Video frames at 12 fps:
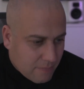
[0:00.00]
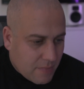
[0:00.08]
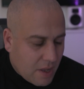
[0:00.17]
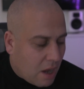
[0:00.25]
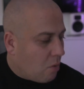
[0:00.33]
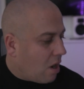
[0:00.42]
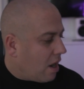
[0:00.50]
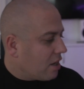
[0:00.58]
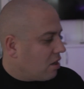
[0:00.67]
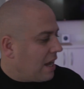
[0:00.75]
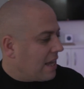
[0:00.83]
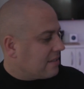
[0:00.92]
Oh,
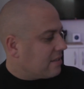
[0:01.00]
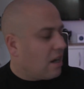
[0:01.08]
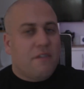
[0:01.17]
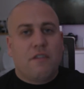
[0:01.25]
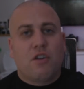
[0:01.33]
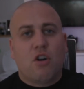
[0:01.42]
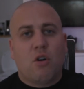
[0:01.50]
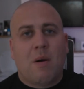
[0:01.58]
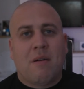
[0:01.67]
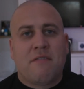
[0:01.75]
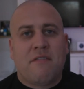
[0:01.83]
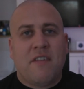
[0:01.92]
guys, I forgot
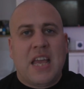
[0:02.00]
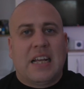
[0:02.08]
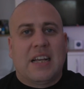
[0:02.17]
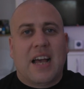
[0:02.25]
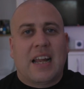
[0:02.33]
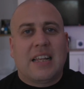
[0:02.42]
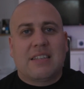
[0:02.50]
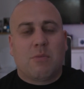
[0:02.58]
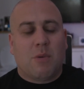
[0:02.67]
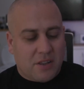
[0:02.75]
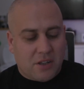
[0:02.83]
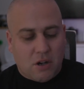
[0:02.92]
one thing, and it's
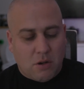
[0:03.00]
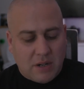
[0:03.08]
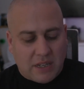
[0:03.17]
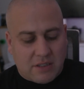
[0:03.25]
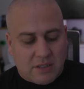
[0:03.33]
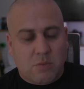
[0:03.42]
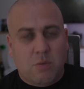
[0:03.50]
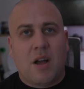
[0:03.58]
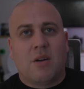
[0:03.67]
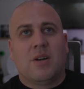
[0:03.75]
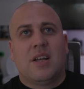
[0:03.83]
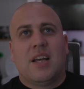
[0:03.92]
one of the coolest as
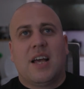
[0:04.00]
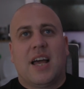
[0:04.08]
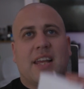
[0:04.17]
well, and